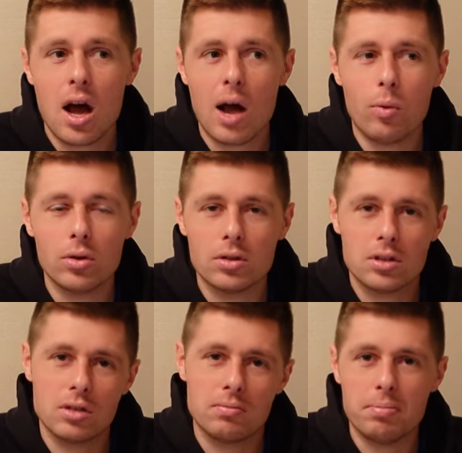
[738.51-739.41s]
I want want
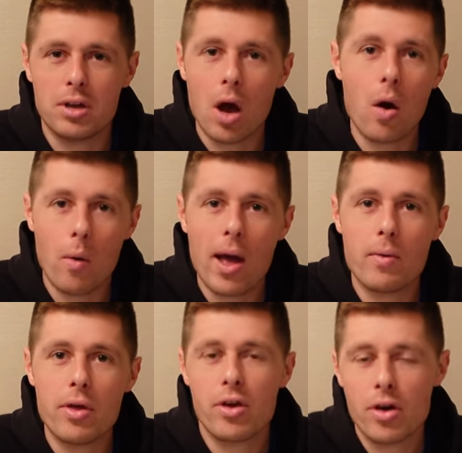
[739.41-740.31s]
to be, go away
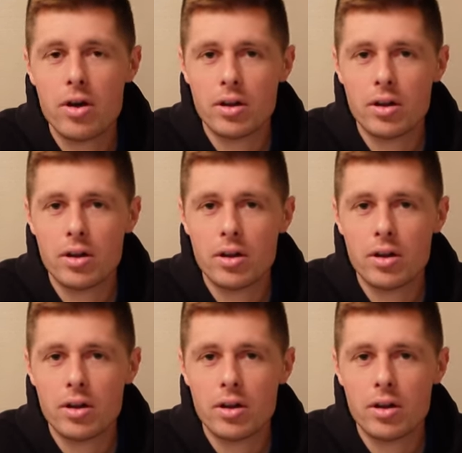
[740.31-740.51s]
with her